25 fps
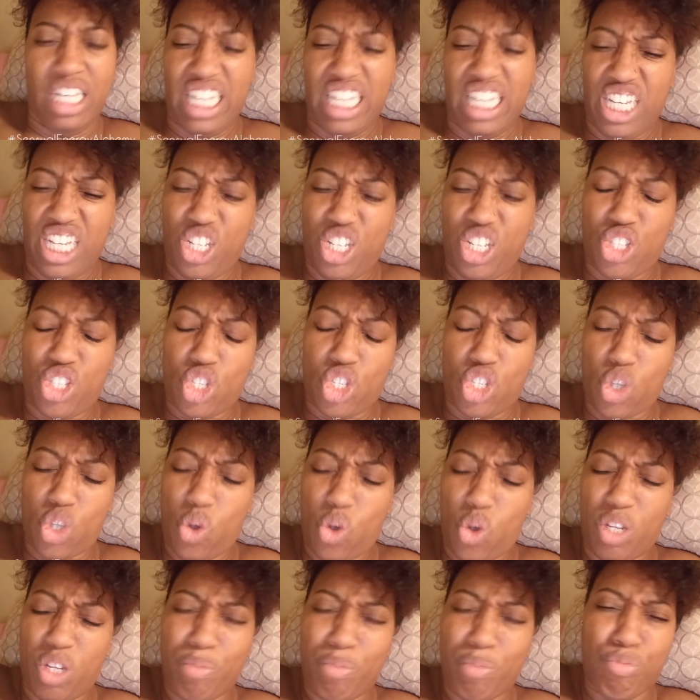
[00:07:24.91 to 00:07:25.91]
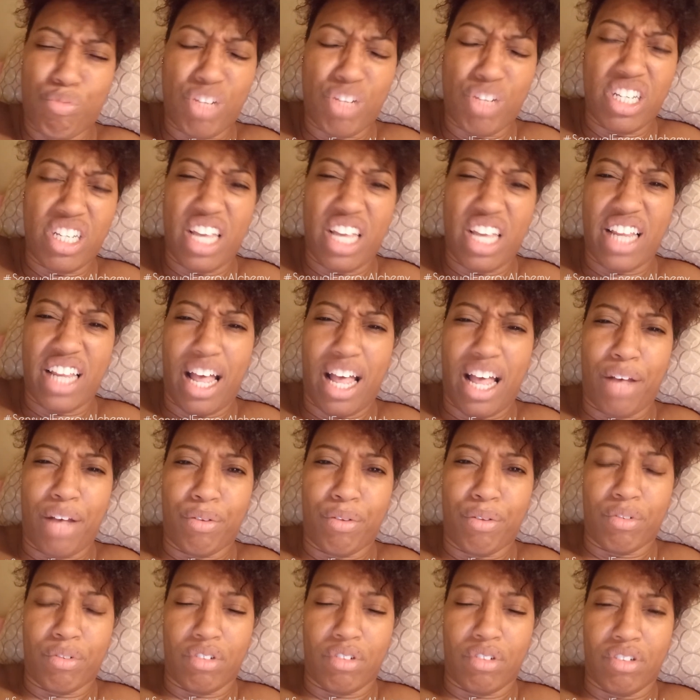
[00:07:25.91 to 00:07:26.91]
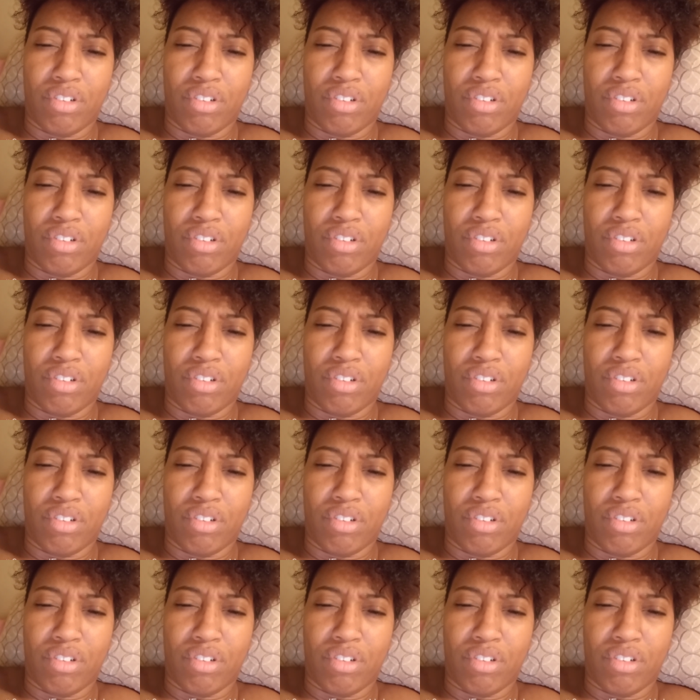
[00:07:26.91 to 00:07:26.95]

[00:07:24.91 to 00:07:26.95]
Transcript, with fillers: Get his soul and bring that out.